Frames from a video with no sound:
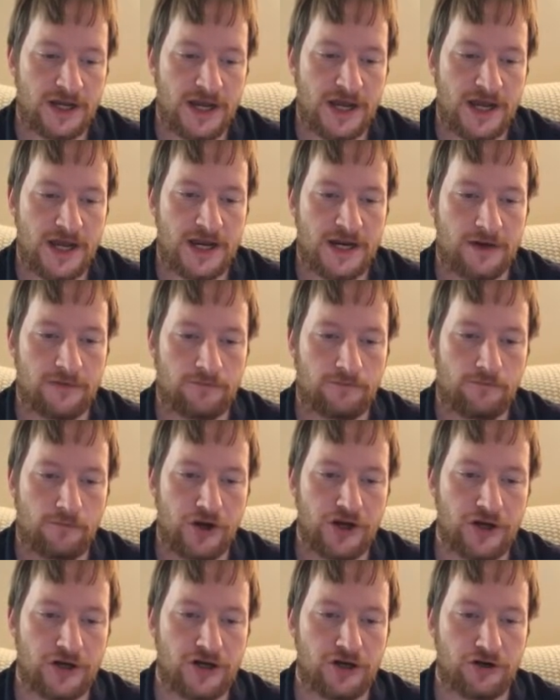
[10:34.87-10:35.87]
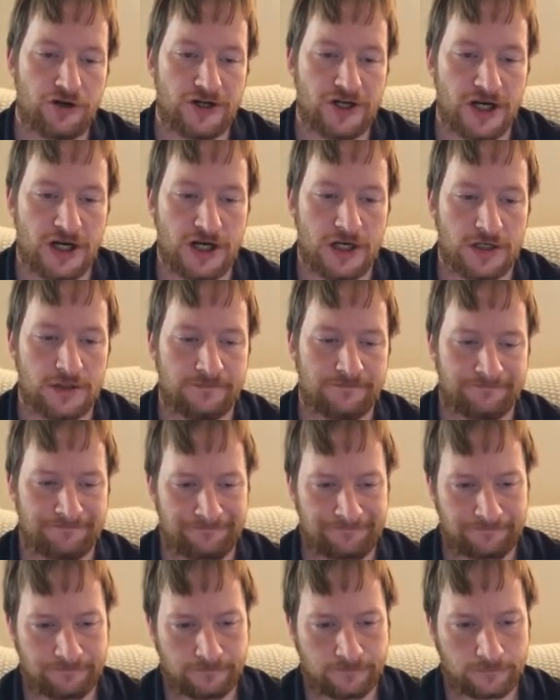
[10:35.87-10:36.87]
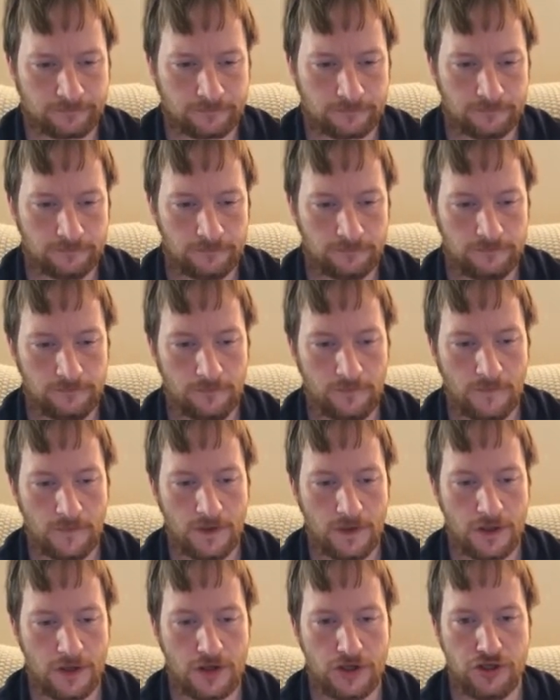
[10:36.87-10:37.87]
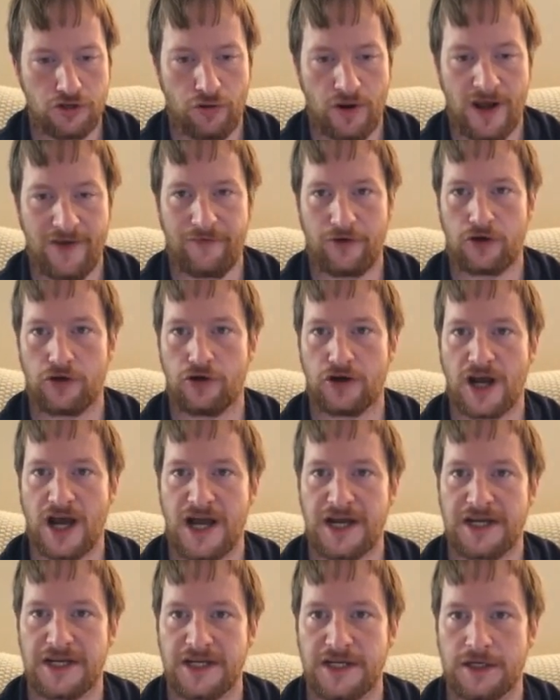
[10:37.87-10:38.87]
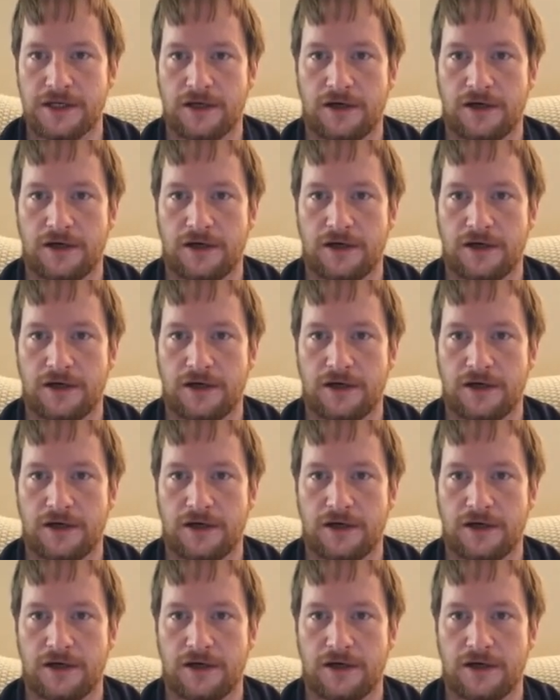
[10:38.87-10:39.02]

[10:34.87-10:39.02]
And when you're done, you'll have a good idea